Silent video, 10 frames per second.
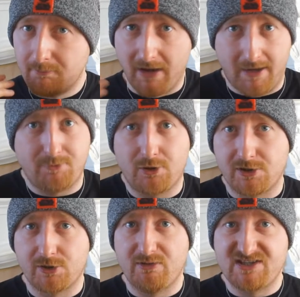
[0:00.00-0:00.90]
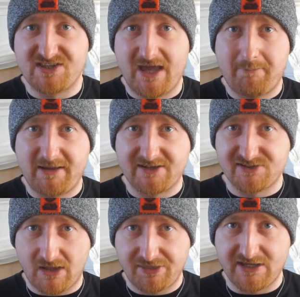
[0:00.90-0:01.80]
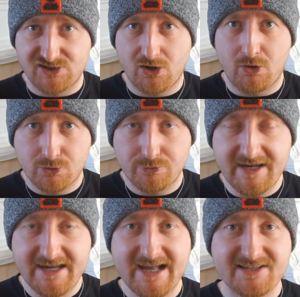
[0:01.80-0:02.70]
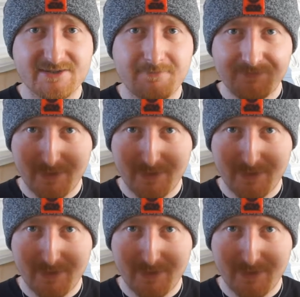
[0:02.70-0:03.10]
But I'm not going to go into that because nothing's concrete yet.